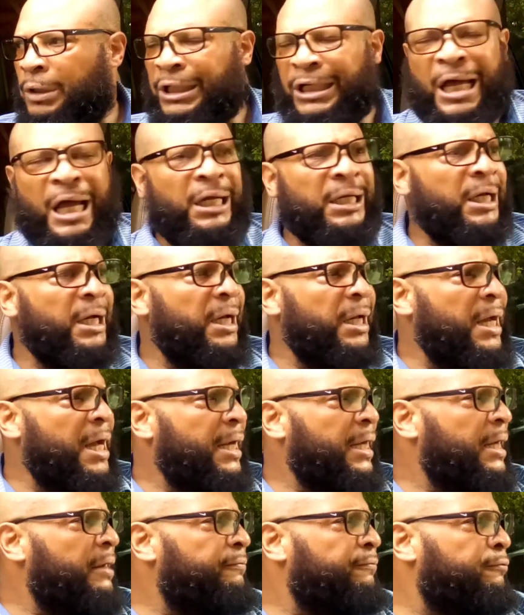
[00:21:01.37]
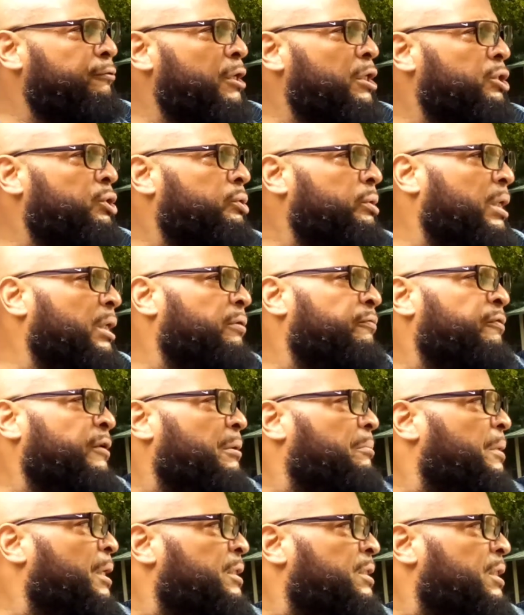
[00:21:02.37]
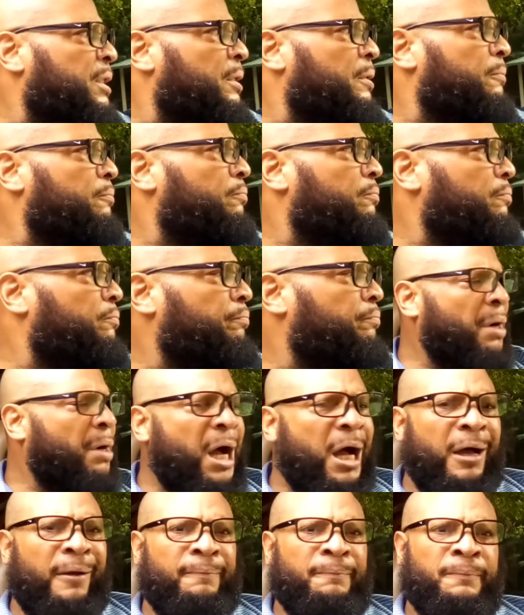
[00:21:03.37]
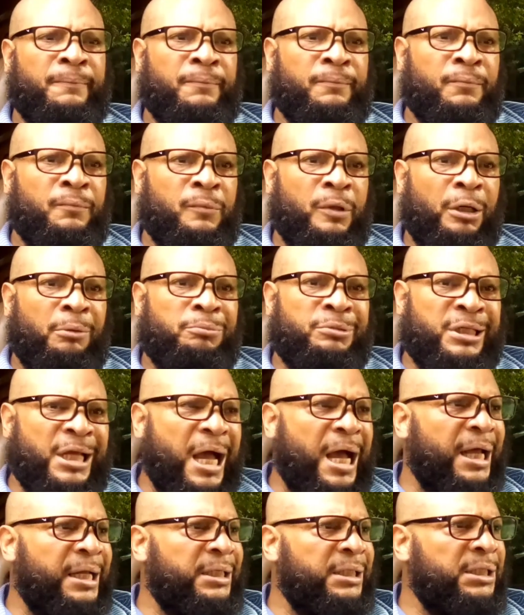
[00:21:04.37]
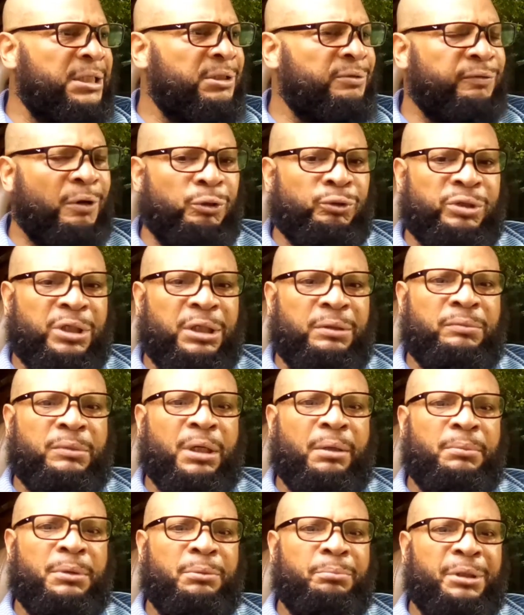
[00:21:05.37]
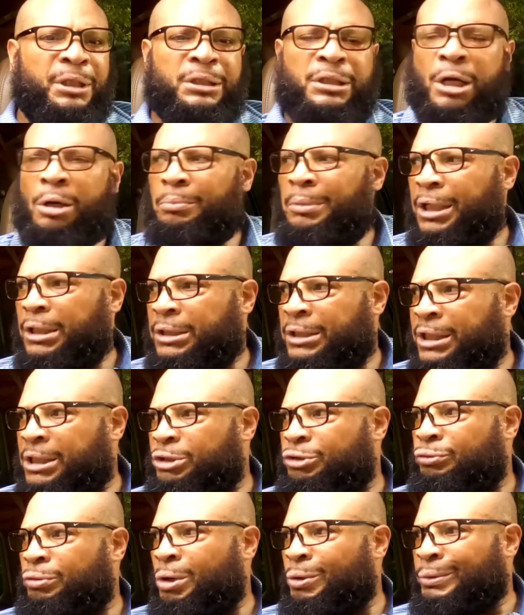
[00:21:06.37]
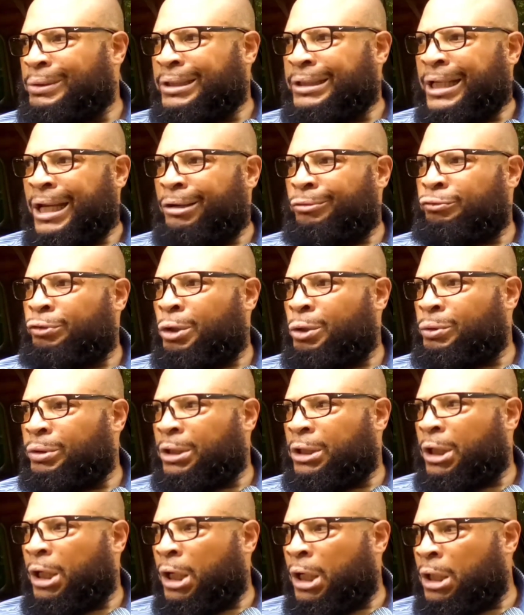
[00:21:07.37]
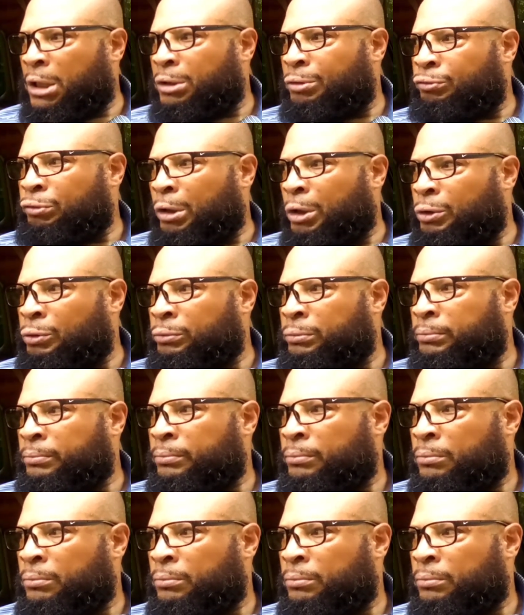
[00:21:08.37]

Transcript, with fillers: And I got I got frustrated, fam. I said, Pop, I'm tired these folks keep coming to me talking about this wrong and that wrong and the other wrong.